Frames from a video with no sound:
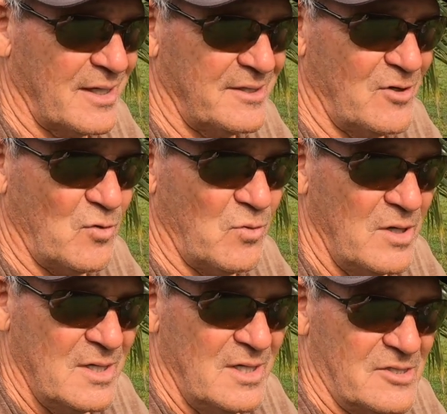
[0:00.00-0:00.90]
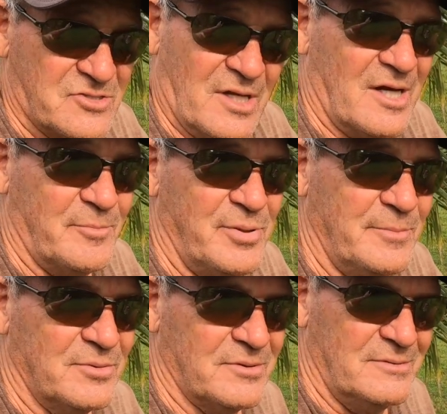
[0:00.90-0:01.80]
I know there's a lot of
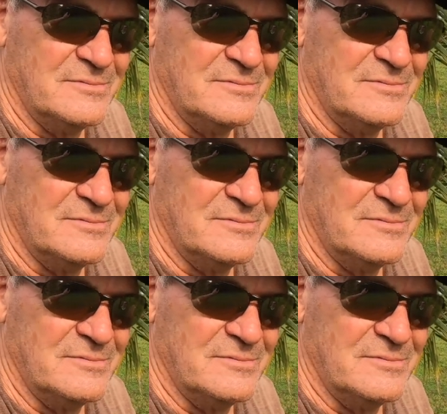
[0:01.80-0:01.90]
people